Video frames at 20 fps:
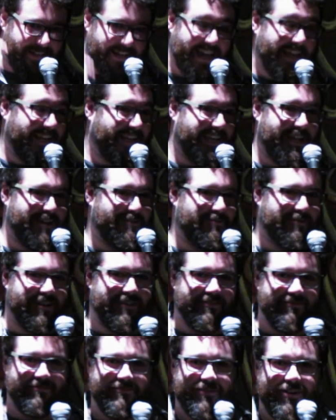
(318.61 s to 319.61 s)
I can't
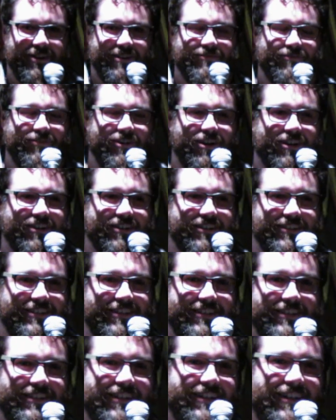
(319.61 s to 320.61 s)
run very far.
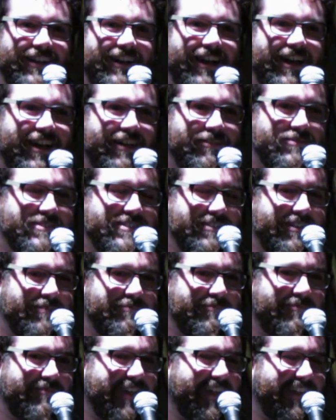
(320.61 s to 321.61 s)
I'm
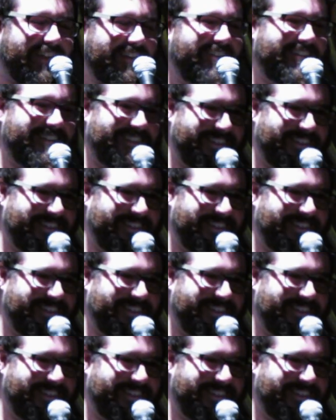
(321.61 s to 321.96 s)
fat.